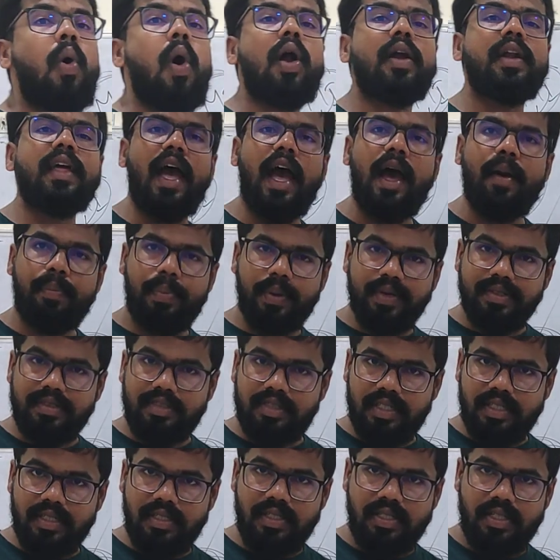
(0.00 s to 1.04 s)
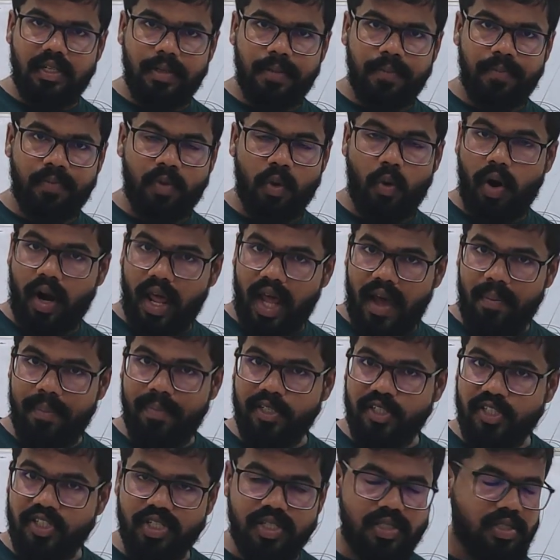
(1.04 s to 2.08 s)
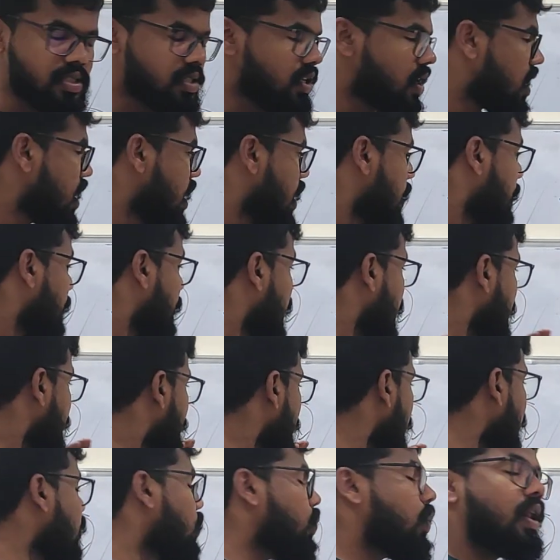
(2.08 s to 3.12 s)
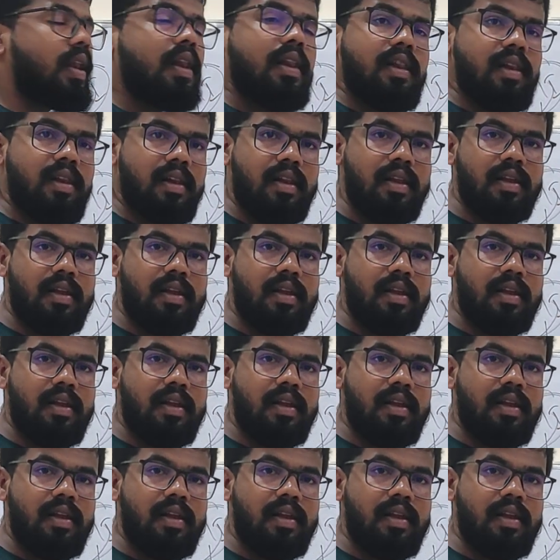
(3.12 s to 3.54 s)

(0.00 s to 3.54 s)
what happens is, people will